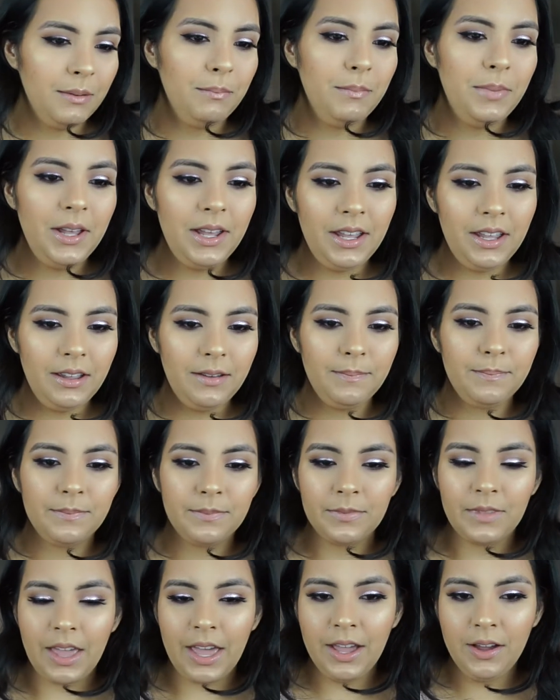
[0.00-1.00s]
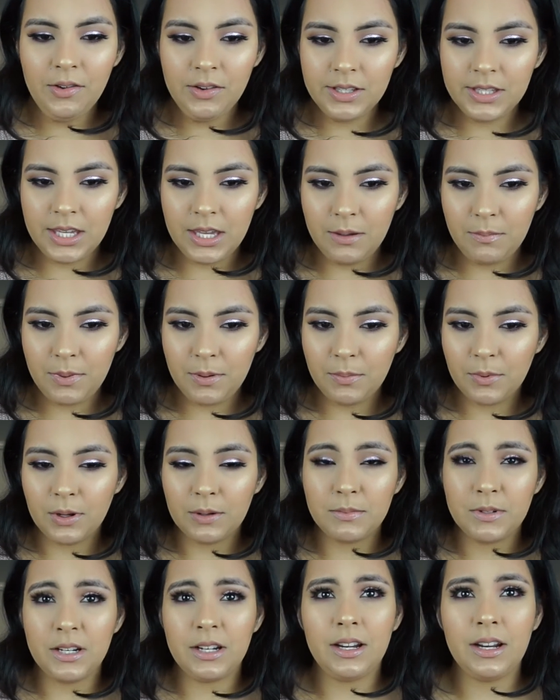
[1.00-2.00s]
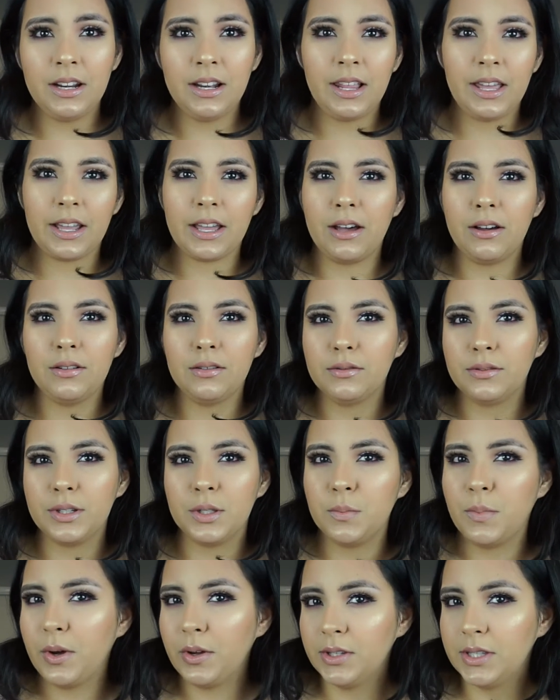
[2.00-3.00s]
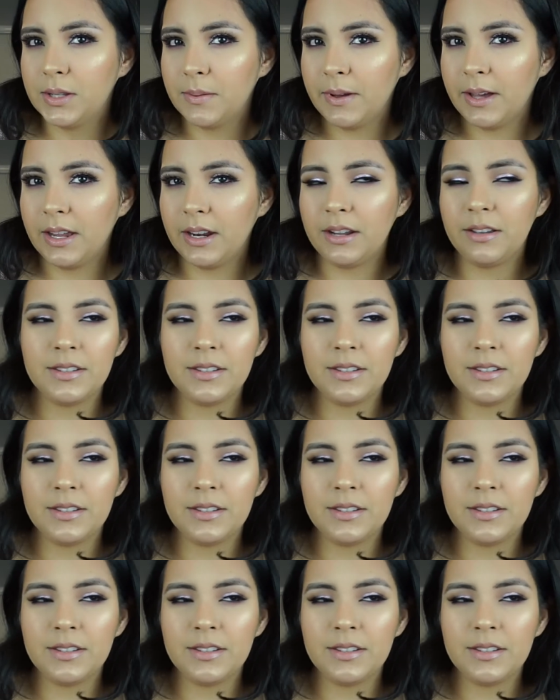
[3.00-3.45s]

But I always keep people updated. Like I'll always post about it.